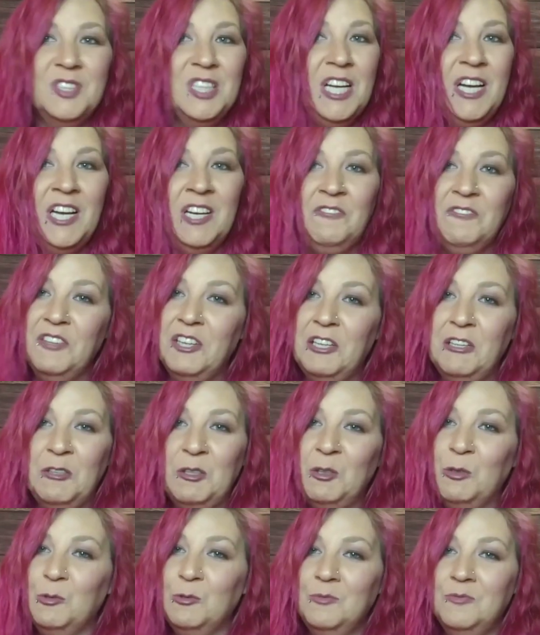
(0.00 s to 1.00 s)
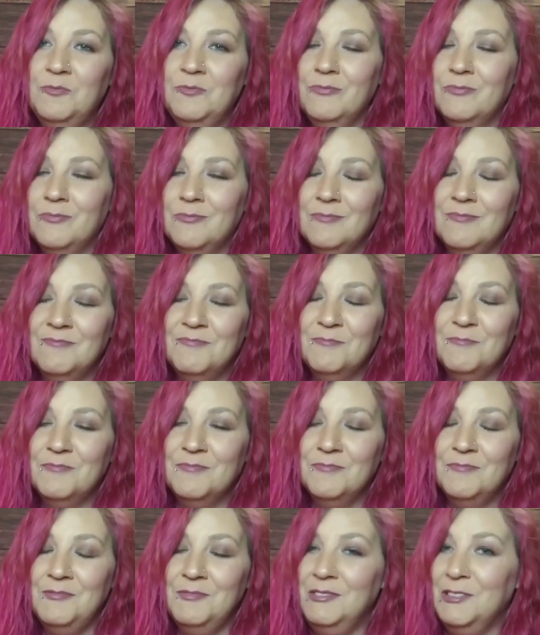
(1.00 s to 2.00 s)
If you
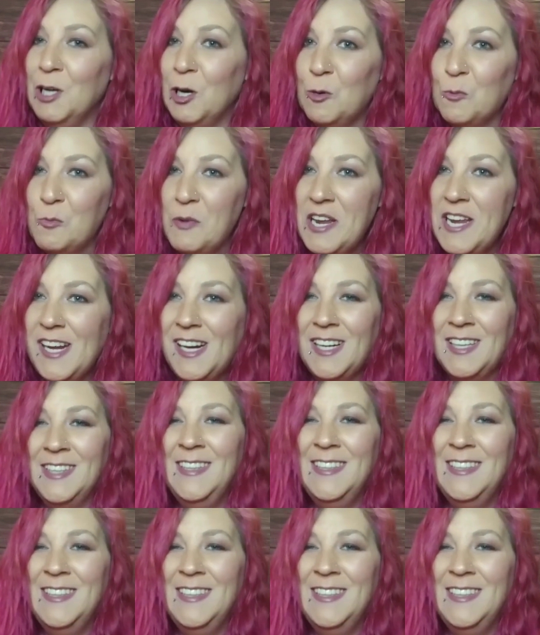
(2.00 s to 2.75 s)
know me,